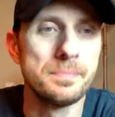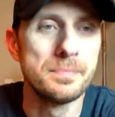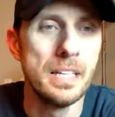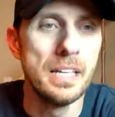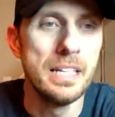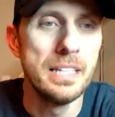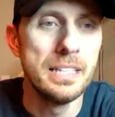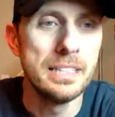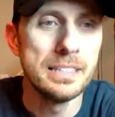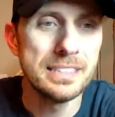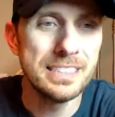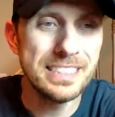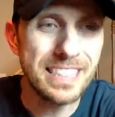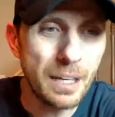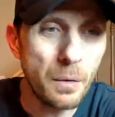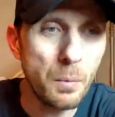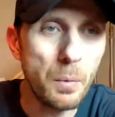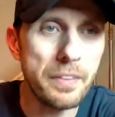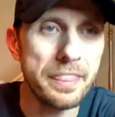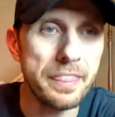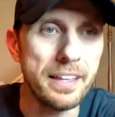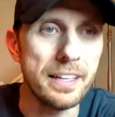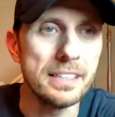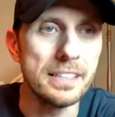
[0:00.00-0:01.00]
Stick
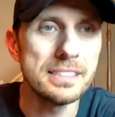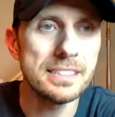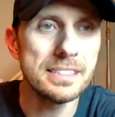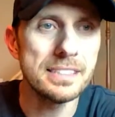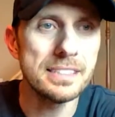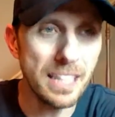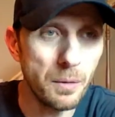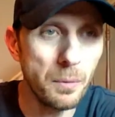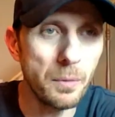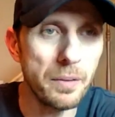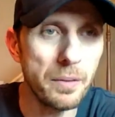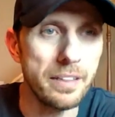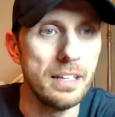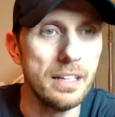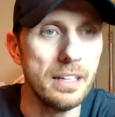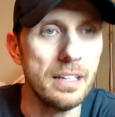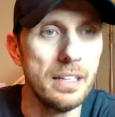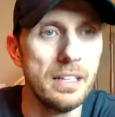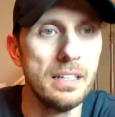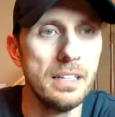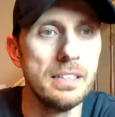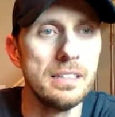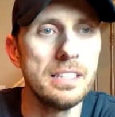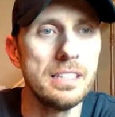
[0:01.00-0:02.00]
with it. Stick with it.
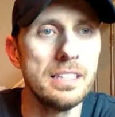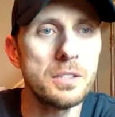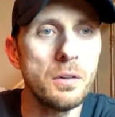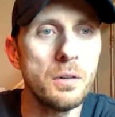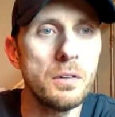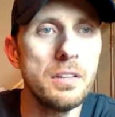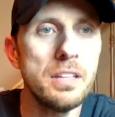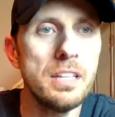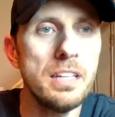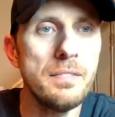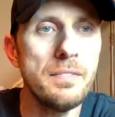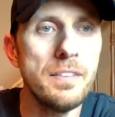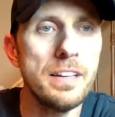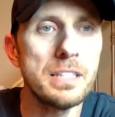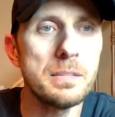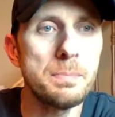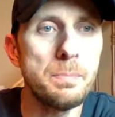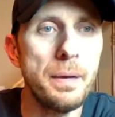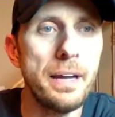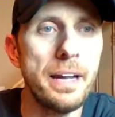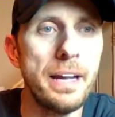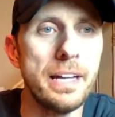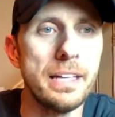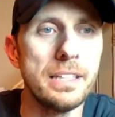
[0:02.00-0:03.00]
Let's go to the events
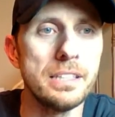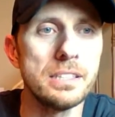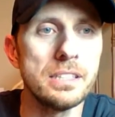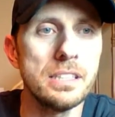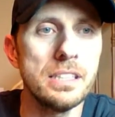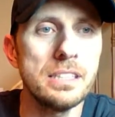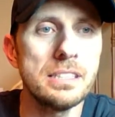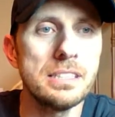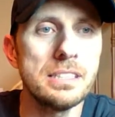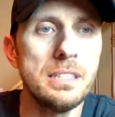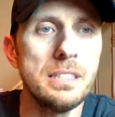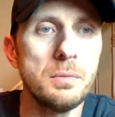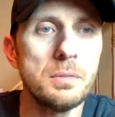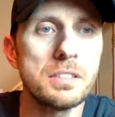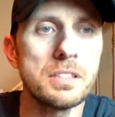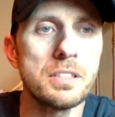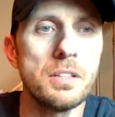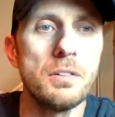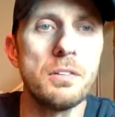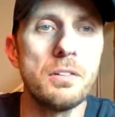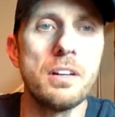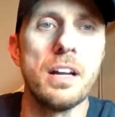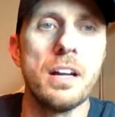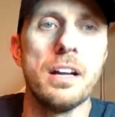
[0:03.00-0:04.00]
page. Let's see what's
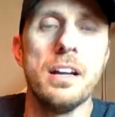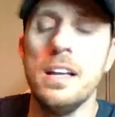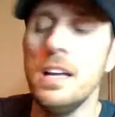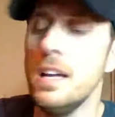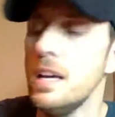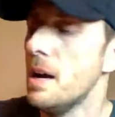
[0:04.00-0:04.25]
going on.